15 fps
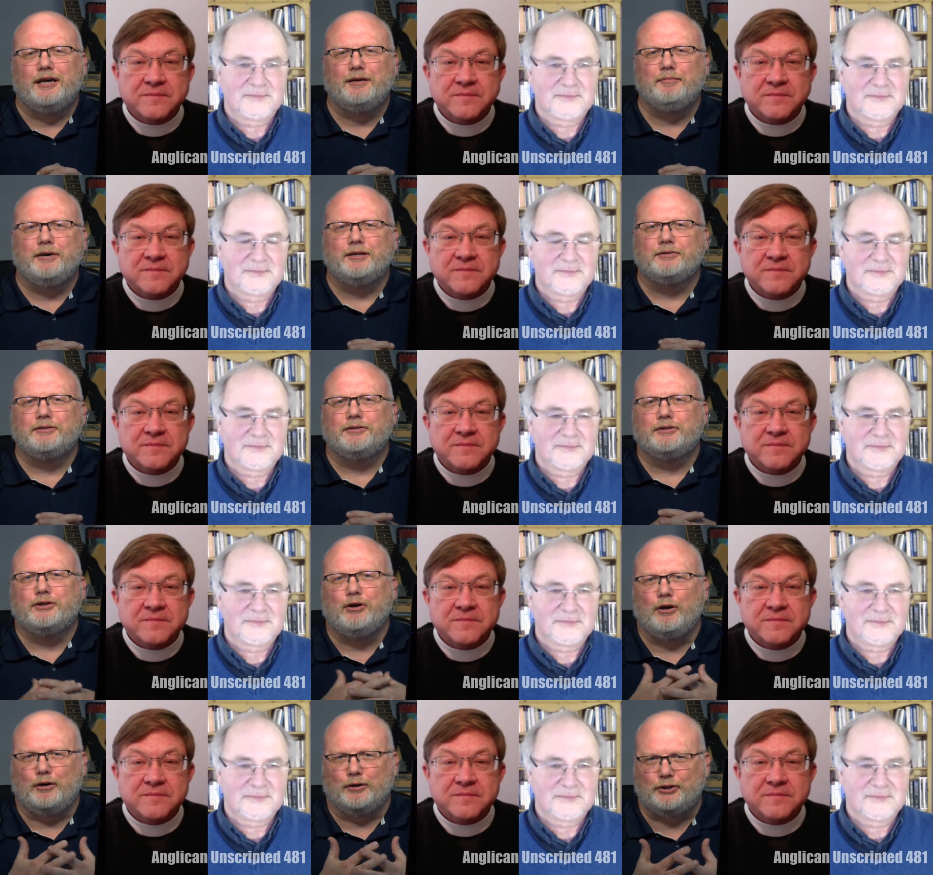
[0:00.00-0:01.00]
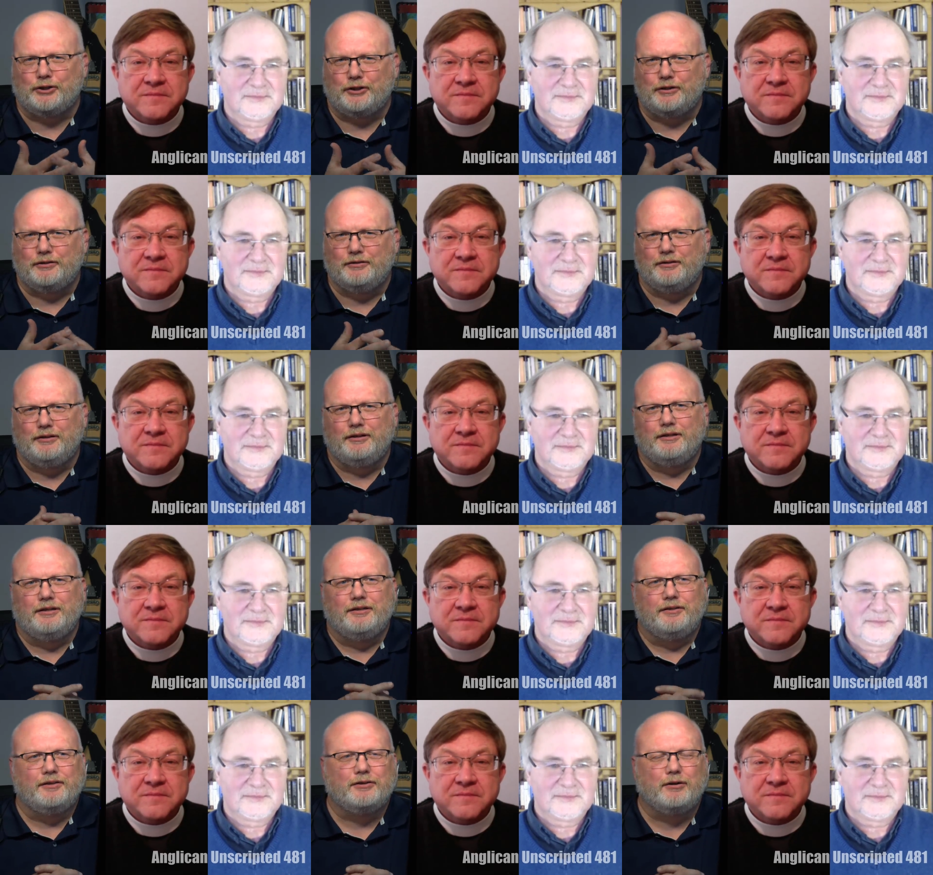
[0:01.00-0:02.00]
Speaker 1: about culture
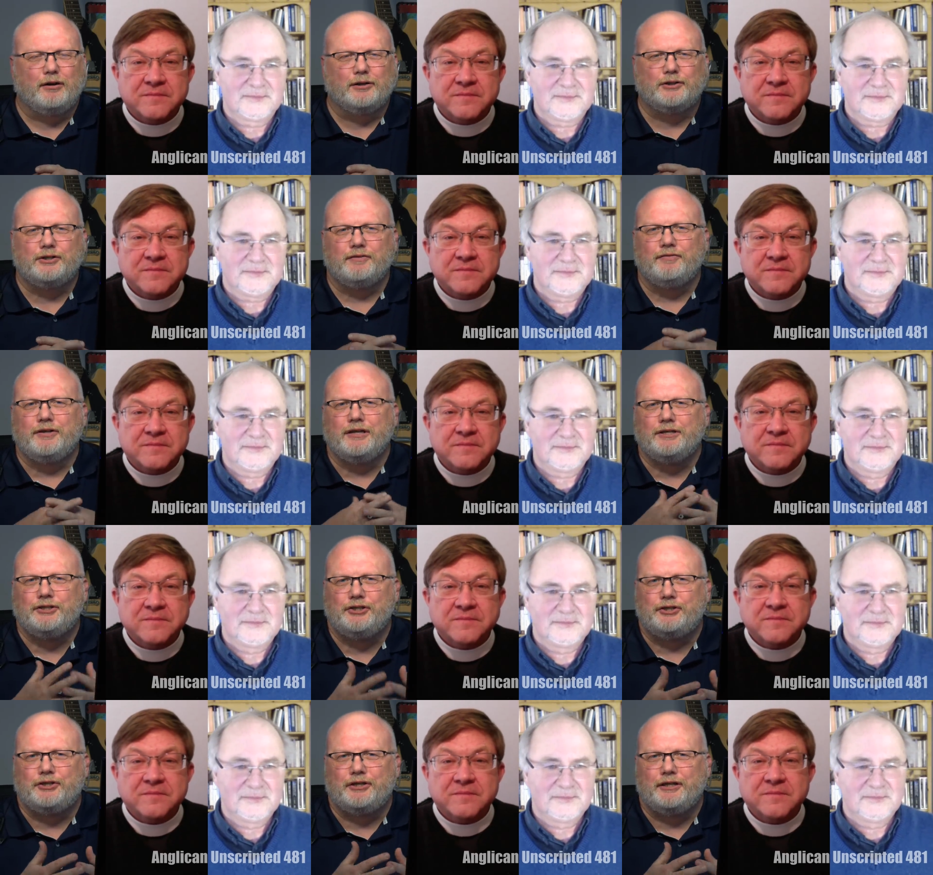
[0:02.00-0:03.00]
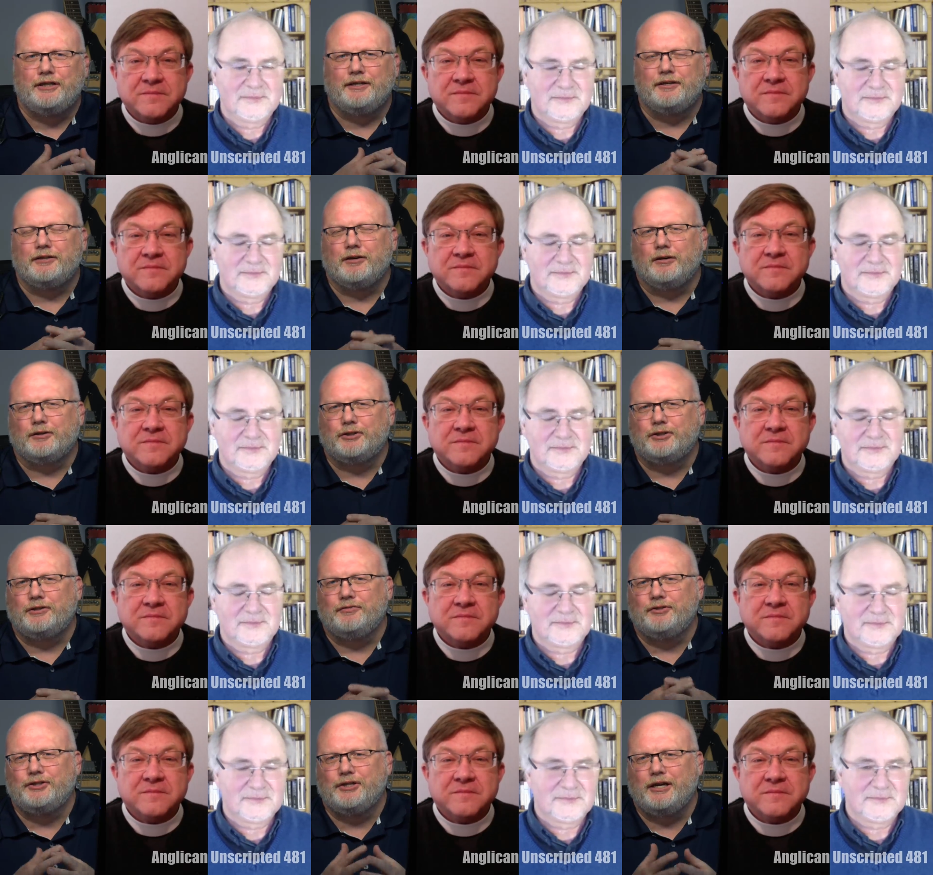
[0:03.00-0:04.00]
the culture of Nigeria, the culture
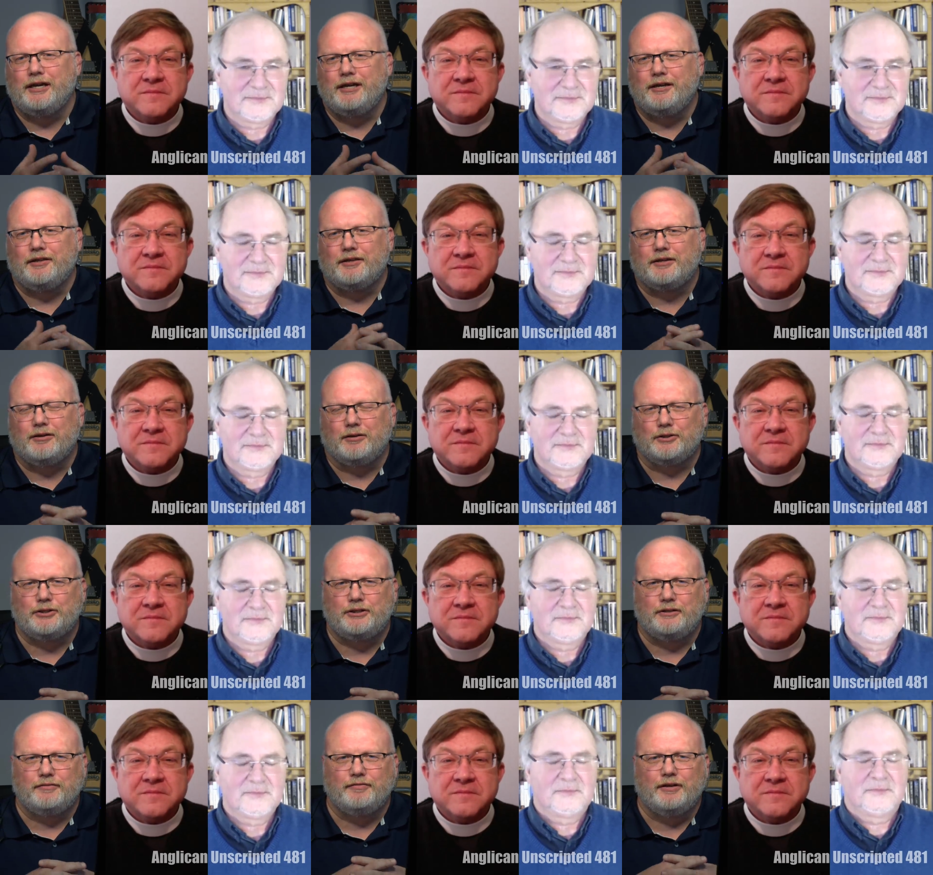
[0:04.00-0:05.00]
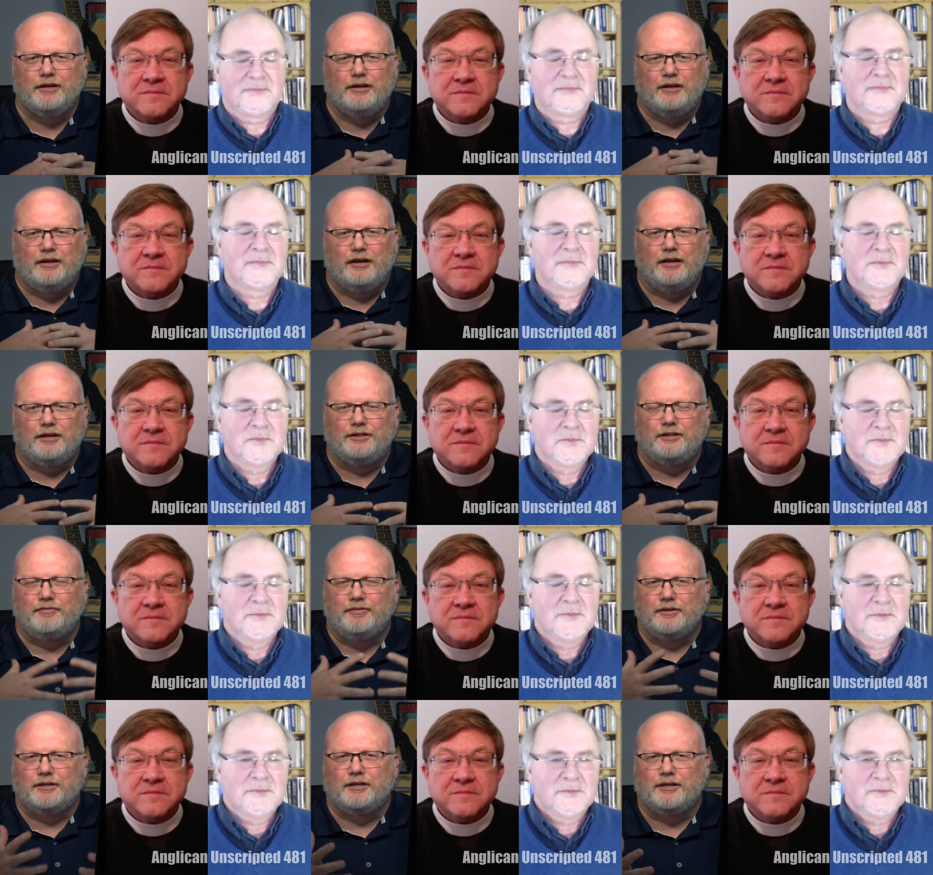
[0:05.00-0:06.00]
of China, the culture of uh,
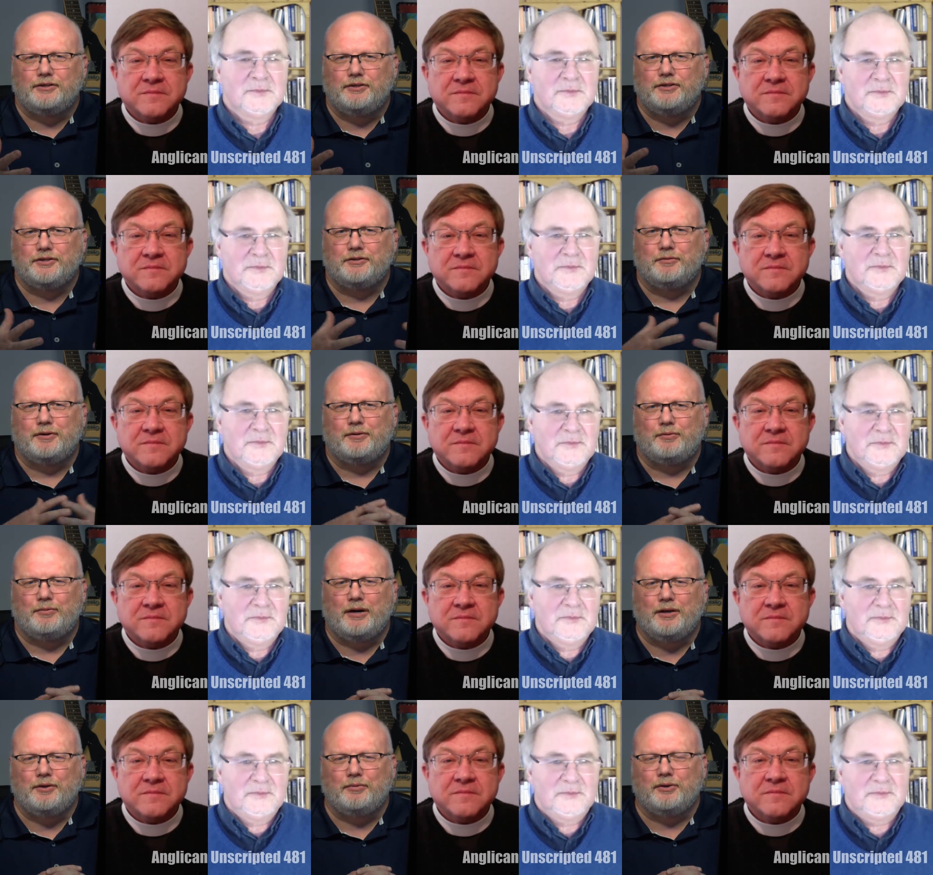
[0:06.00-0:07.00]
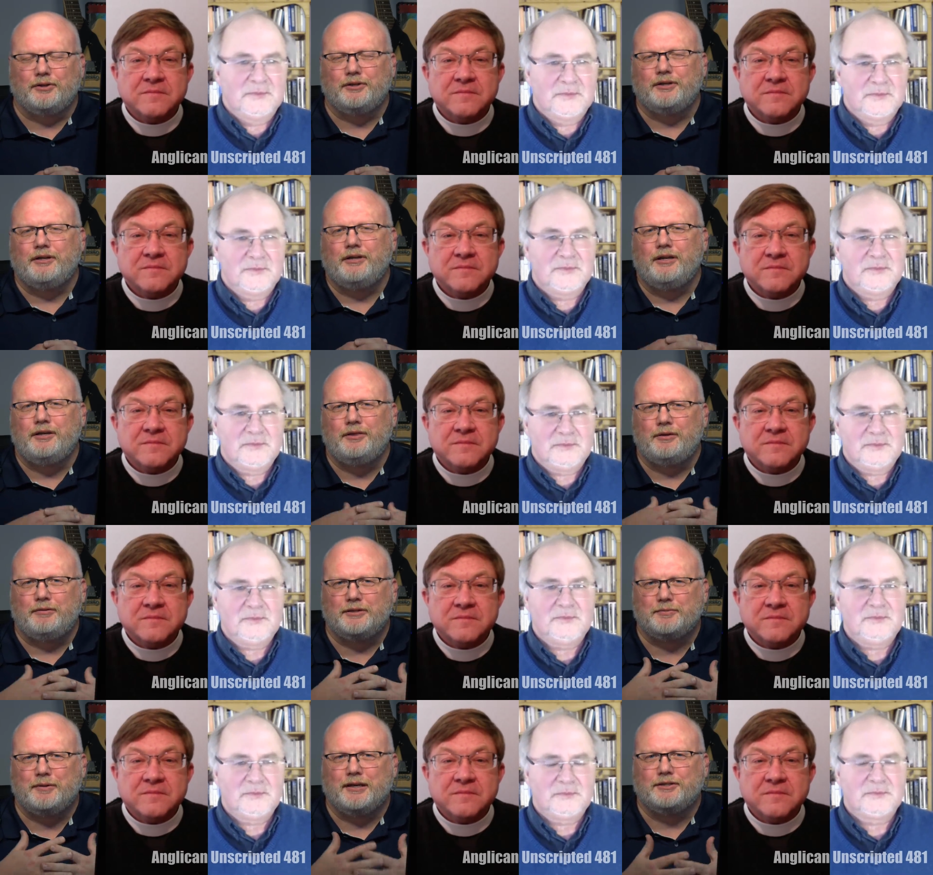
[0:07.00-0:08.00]
different countries around the world in, in their
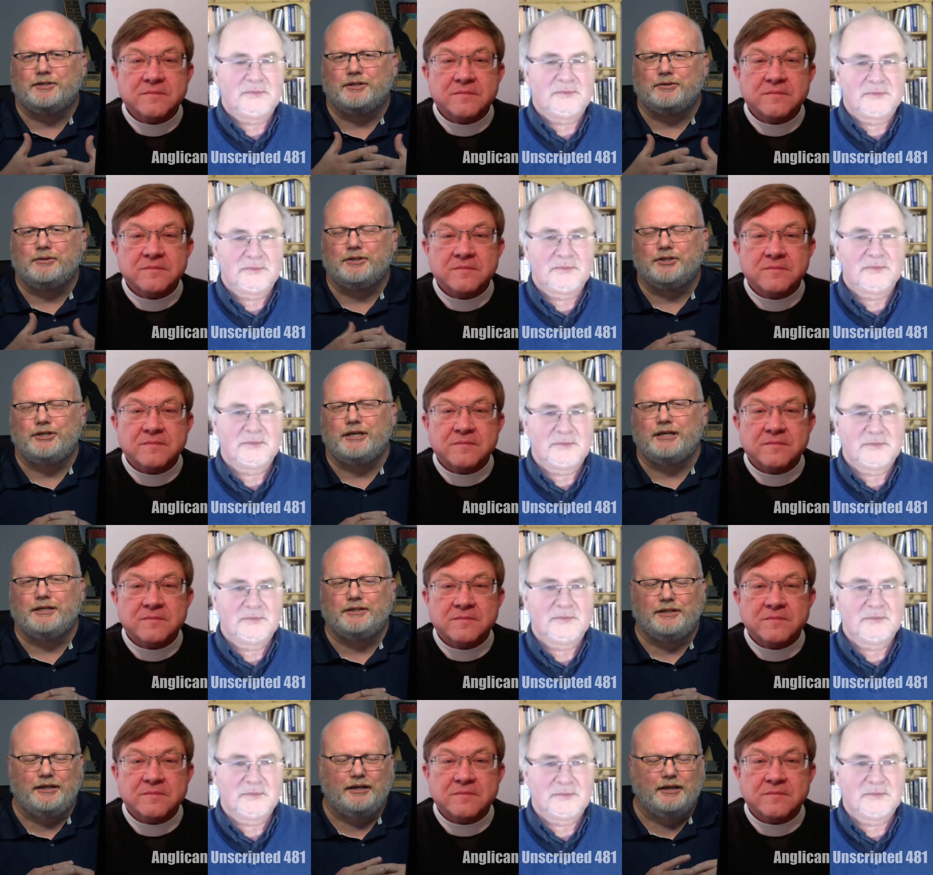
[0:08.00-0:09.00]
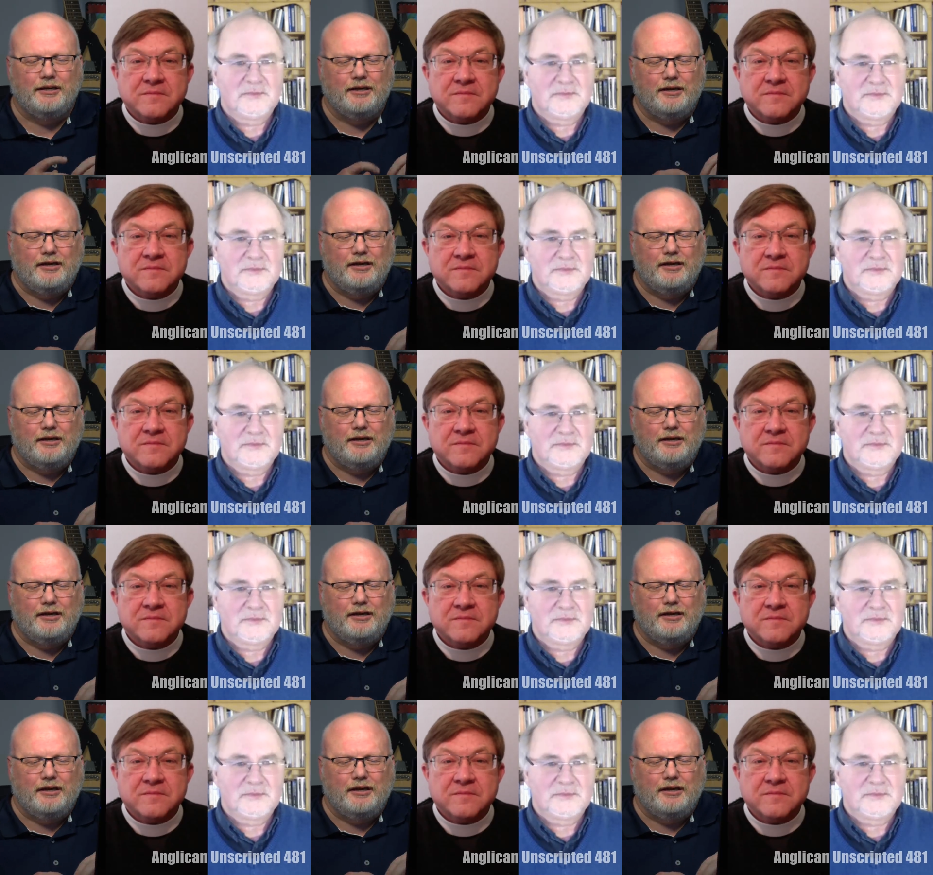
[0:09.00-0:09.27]
response to Christianity.